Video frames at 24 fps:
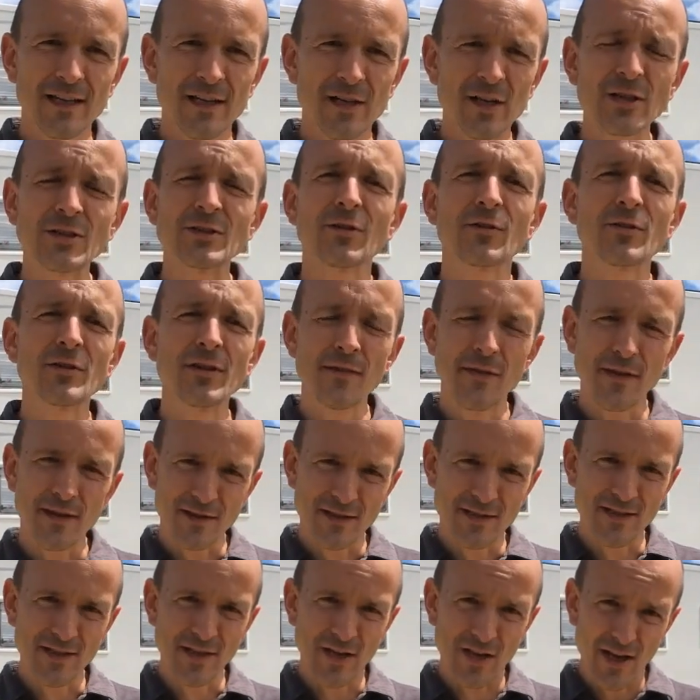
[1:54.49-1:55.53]
not only the
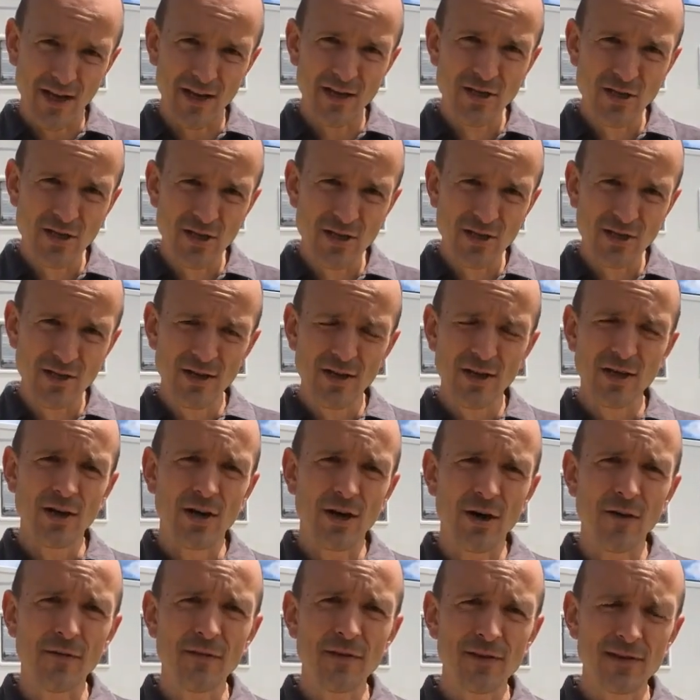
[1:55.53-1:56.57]
installation
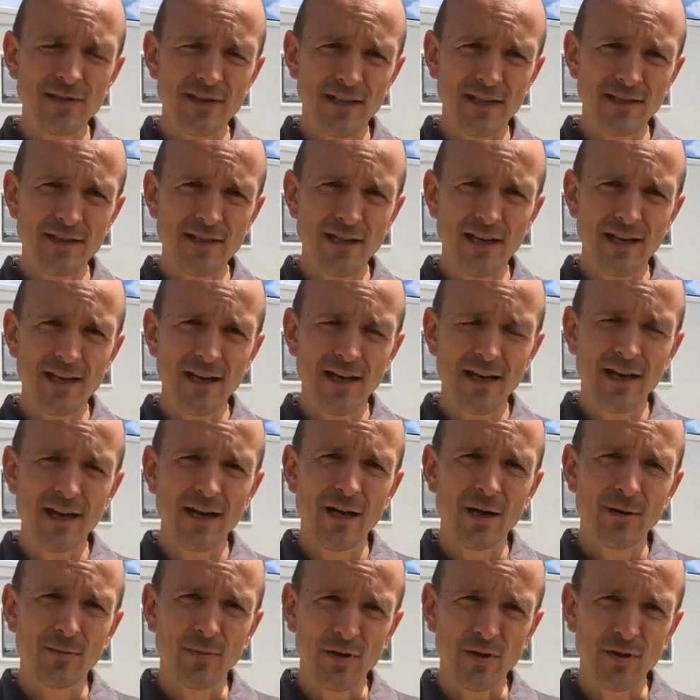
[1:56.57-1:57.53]
of this antenna,